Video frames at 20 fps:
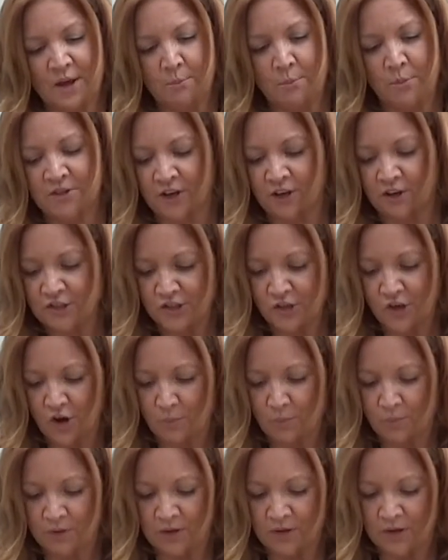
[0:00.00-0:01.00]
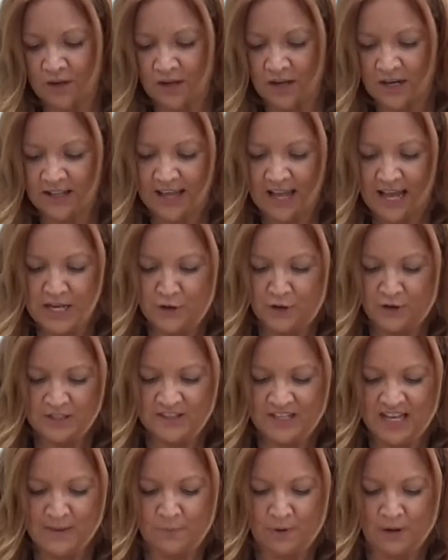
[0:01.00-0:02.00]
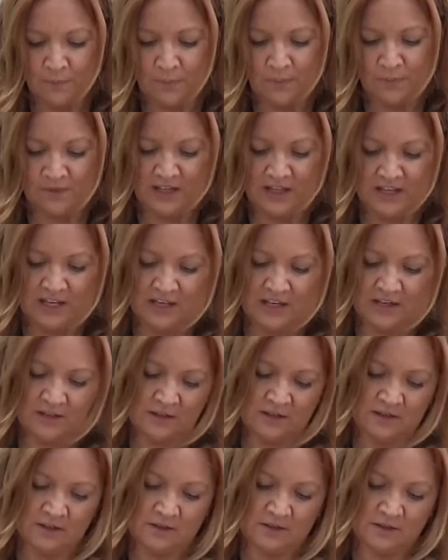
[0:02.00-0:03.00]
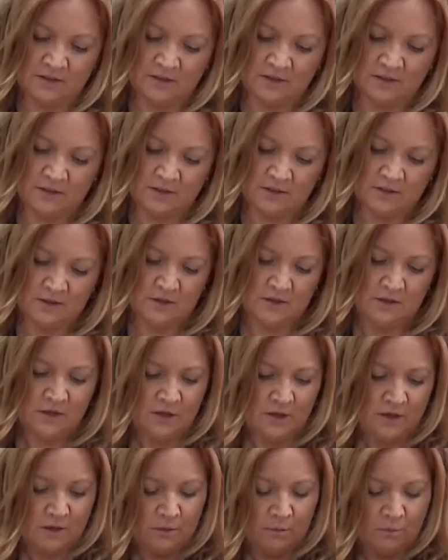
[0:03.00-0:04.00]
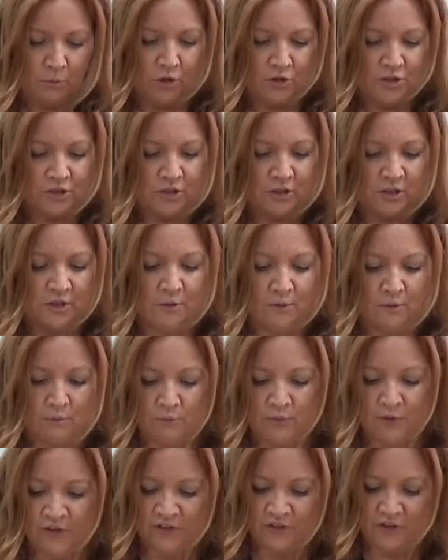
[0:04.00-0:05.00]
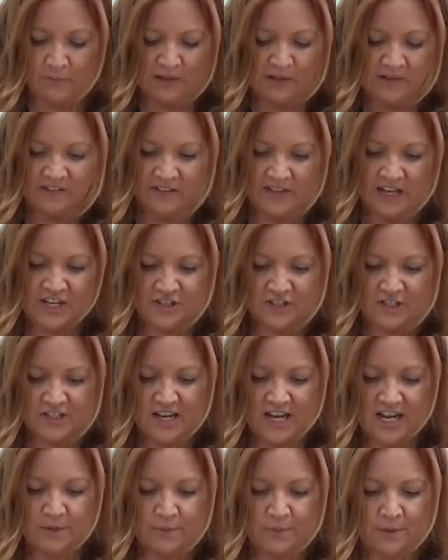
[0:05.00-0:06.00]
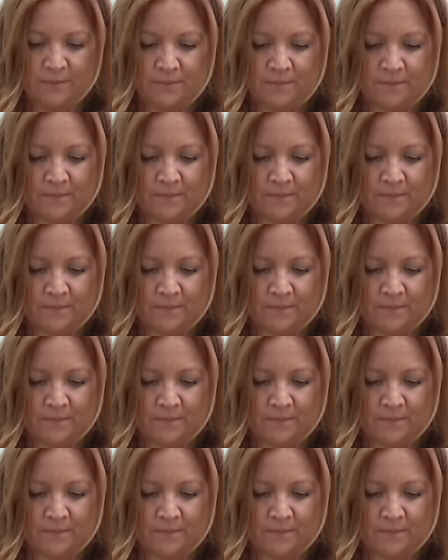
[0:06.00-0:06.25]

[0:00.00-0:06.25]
Put that on top, and again you can tape up the bottle with some insulation tape.